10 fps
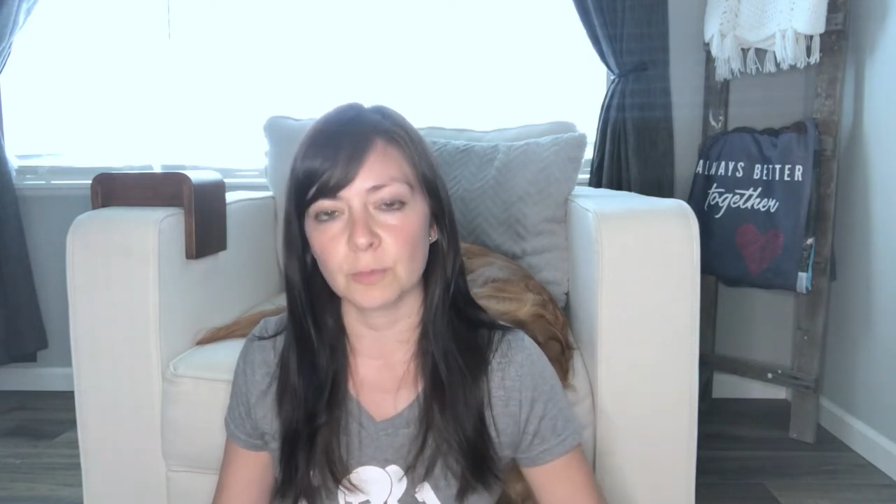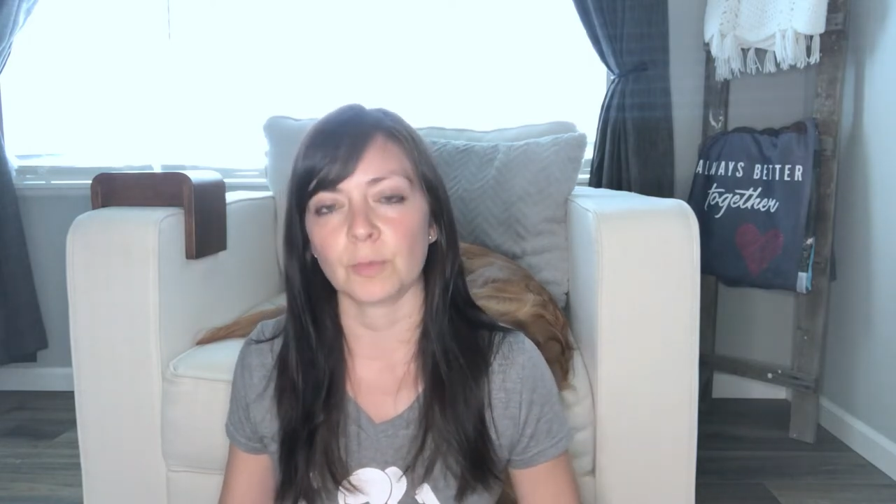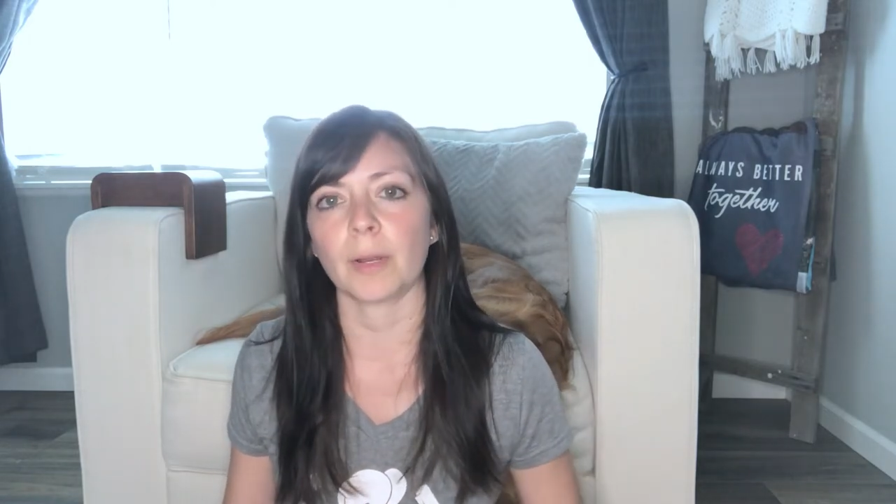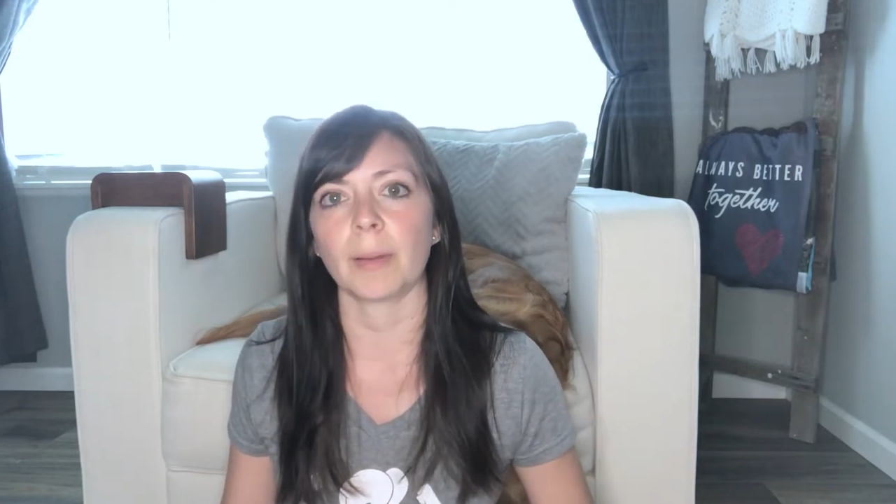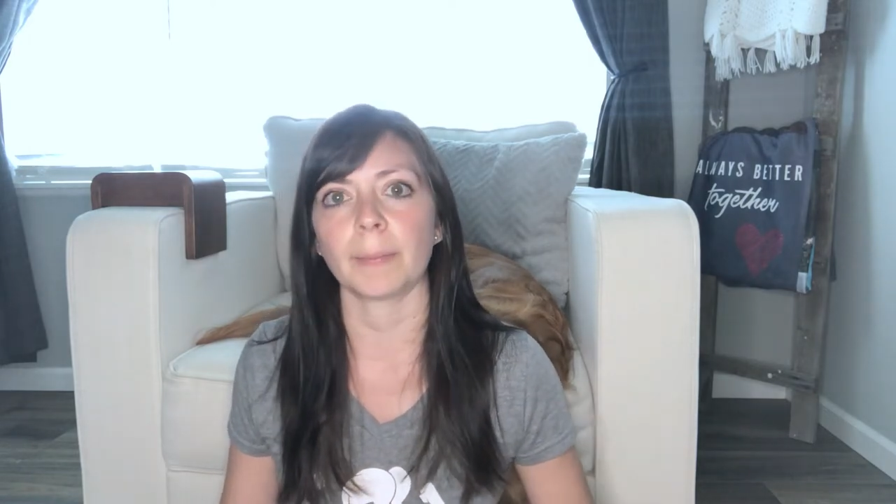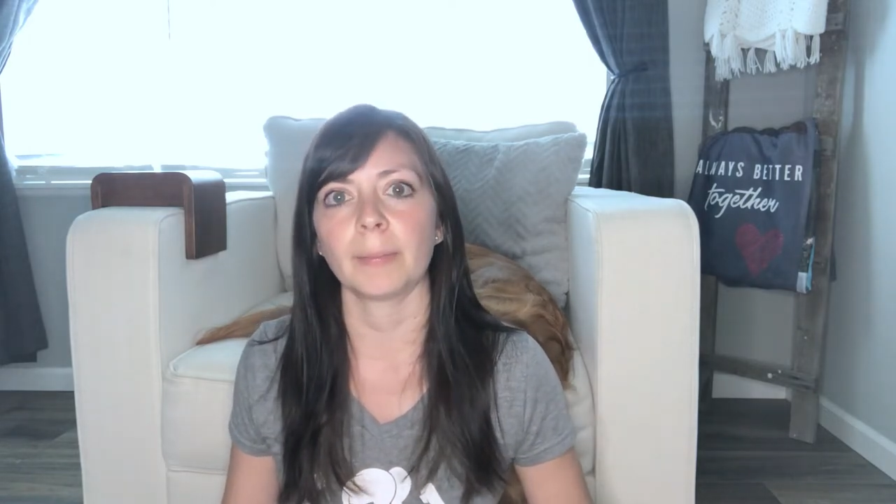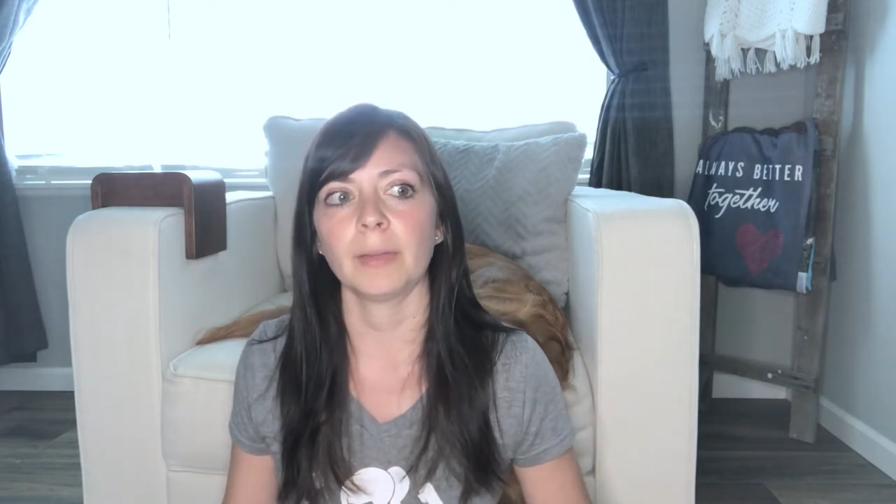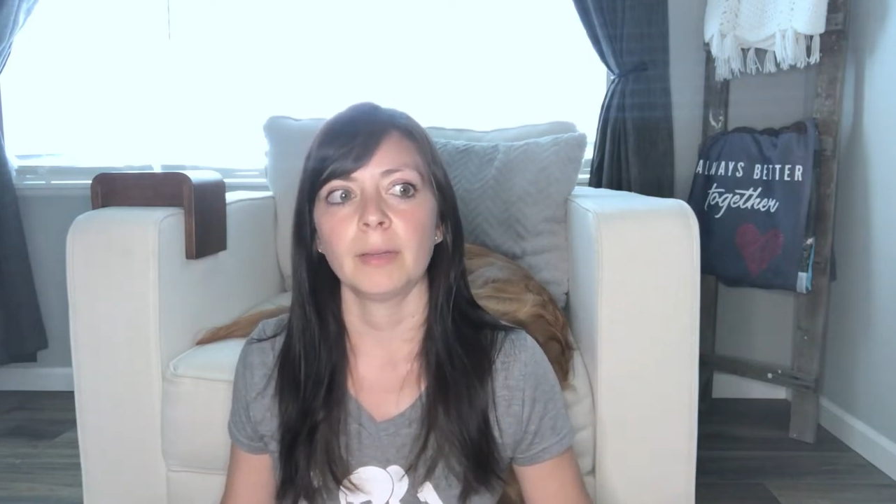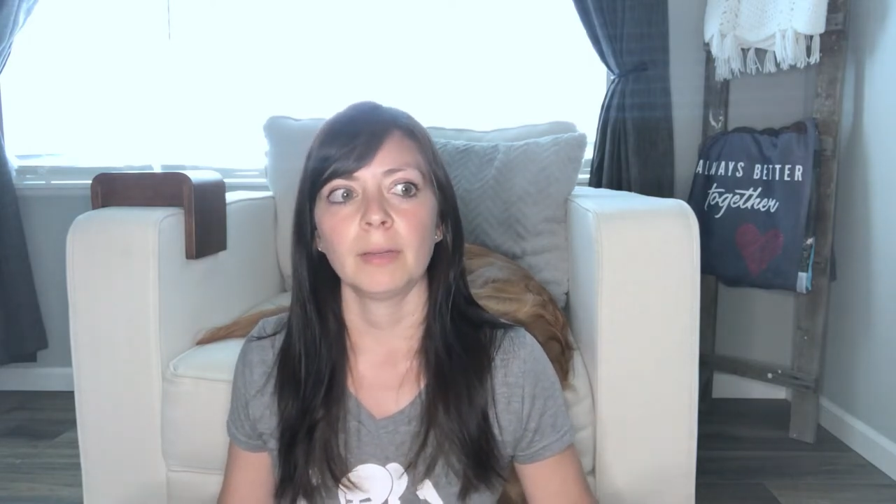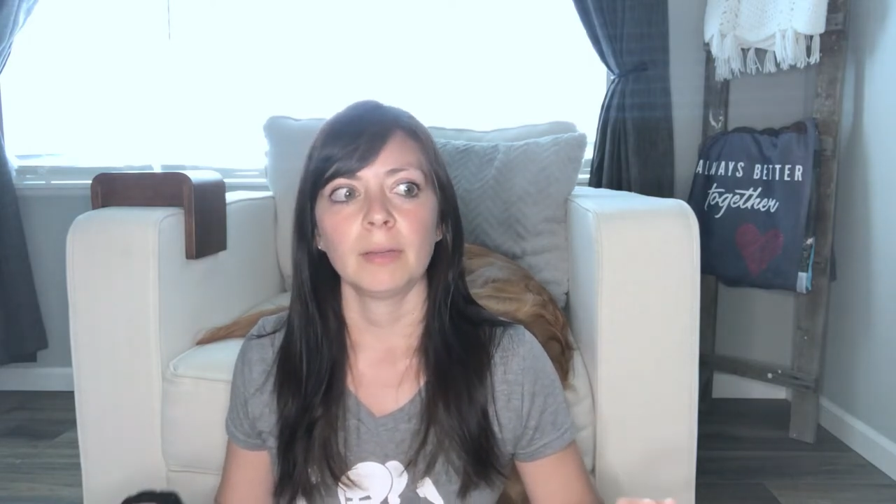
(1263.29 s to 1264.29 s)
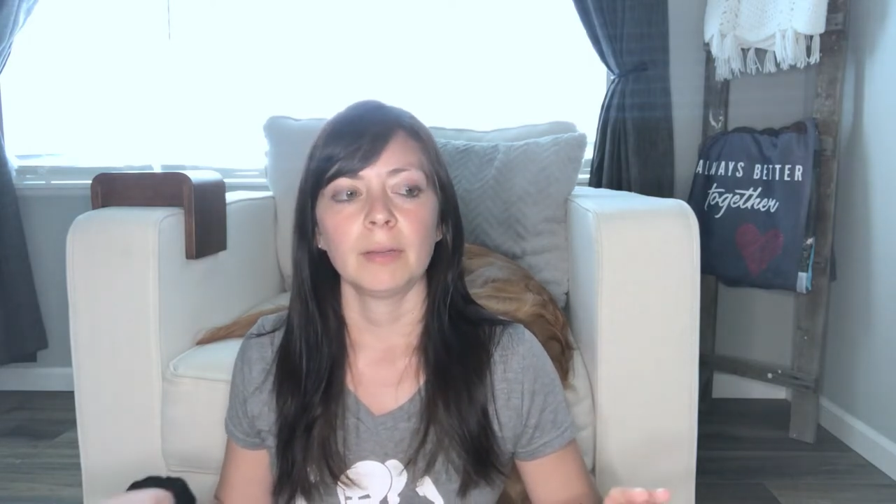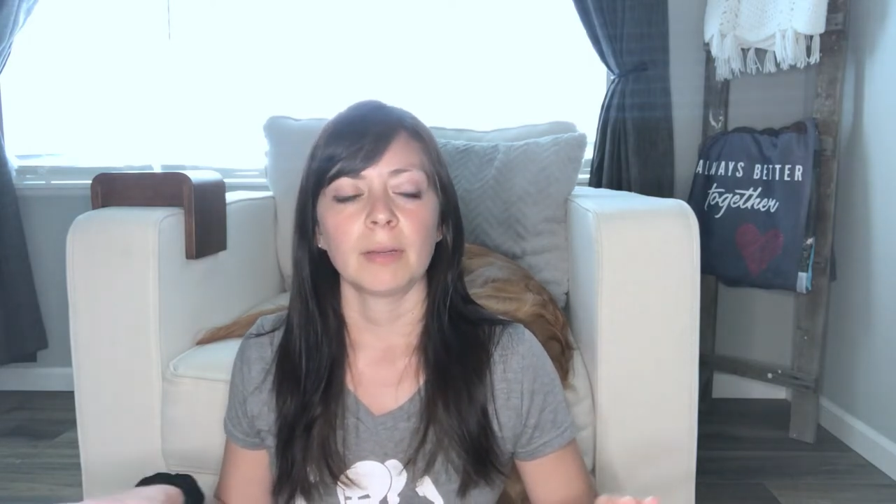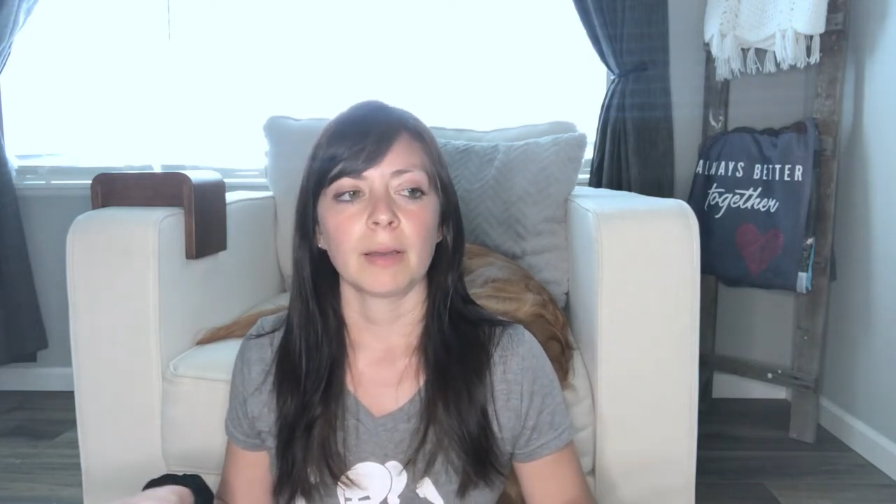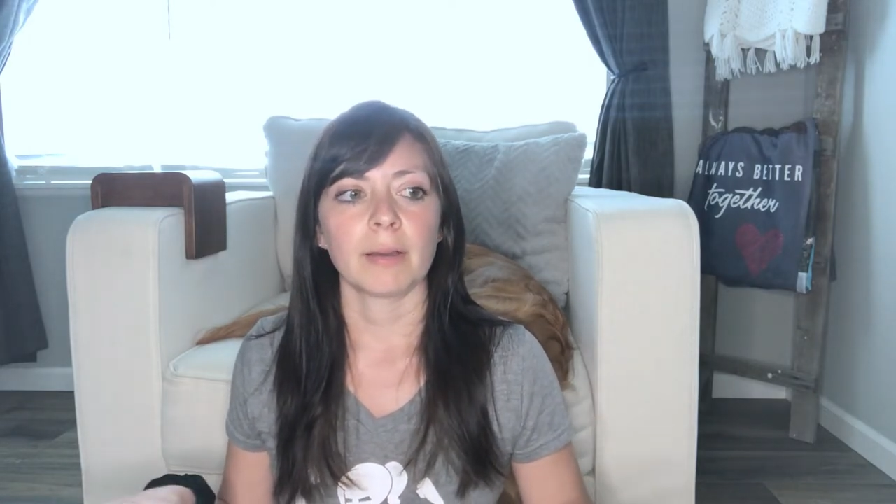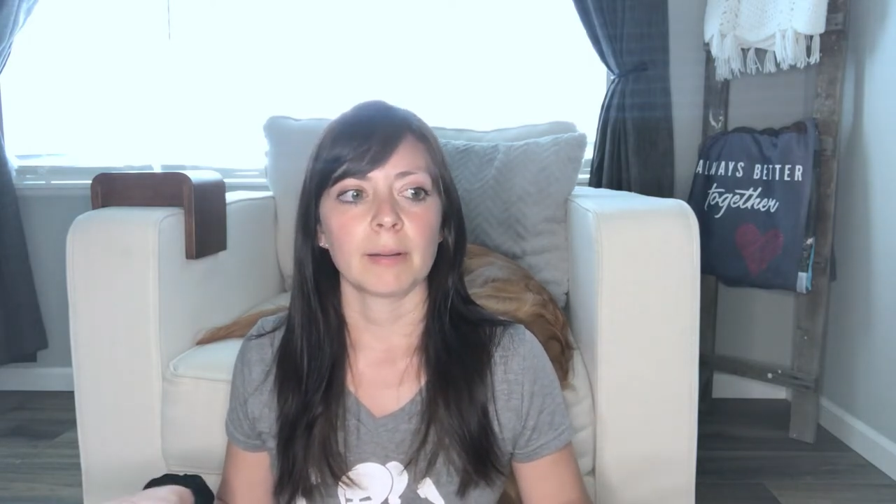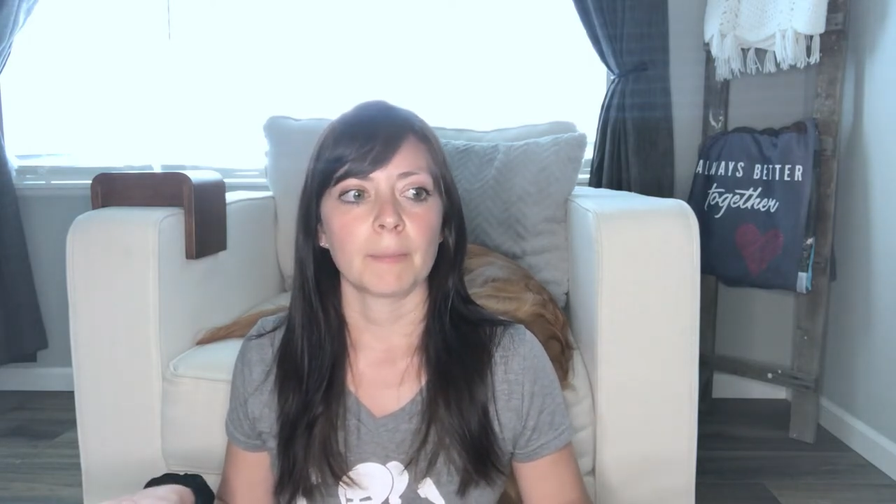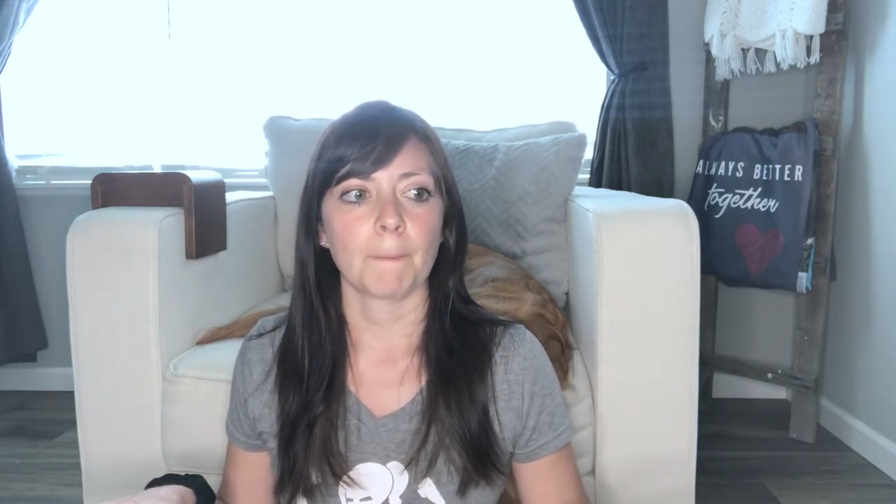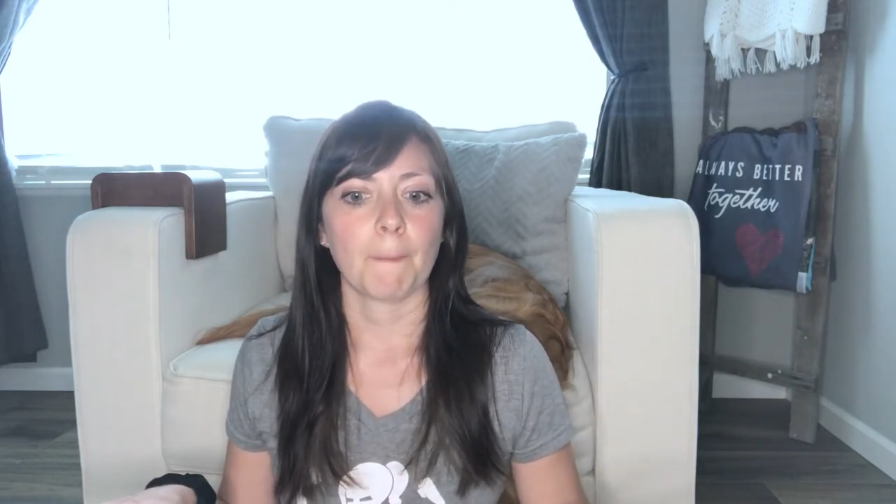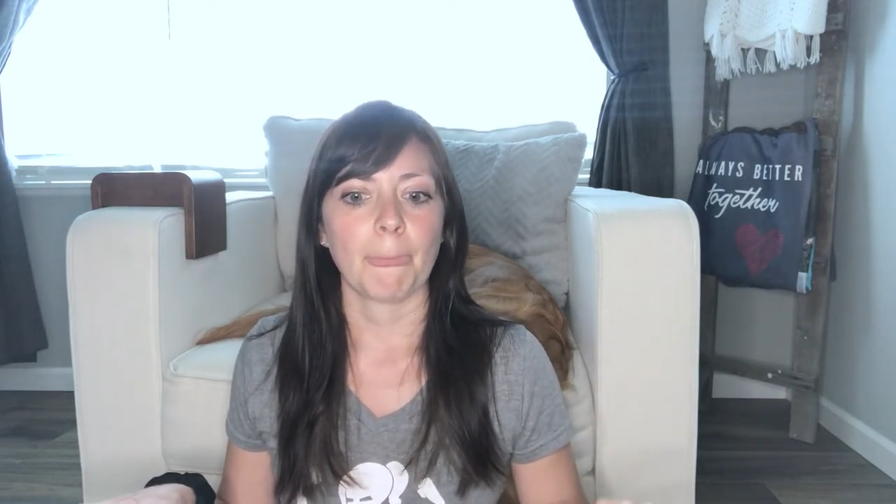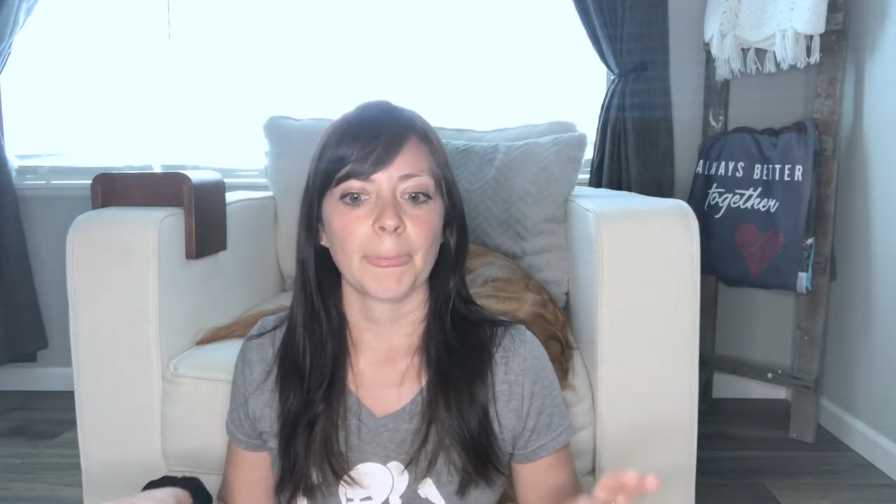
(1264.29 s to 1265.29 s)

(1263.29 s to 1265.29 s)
from um,